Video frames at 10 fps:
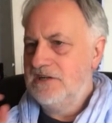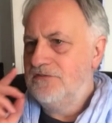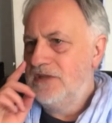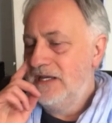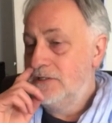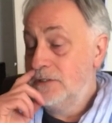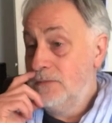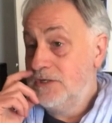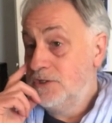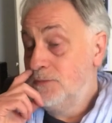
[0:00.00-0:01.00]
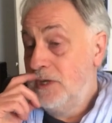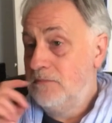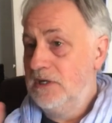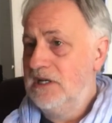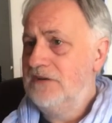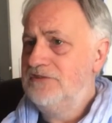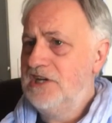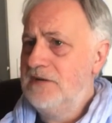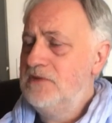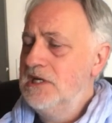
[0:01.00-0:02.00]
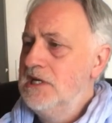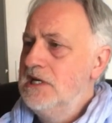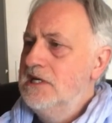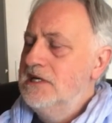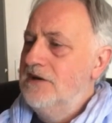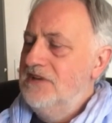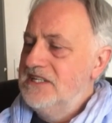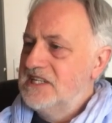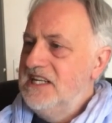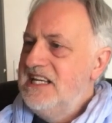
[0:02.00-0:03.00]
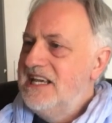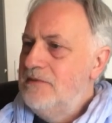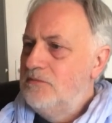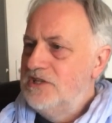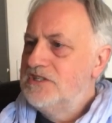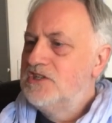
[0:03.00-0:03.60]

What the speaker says: of things as much as people loved him and things. And he came up with this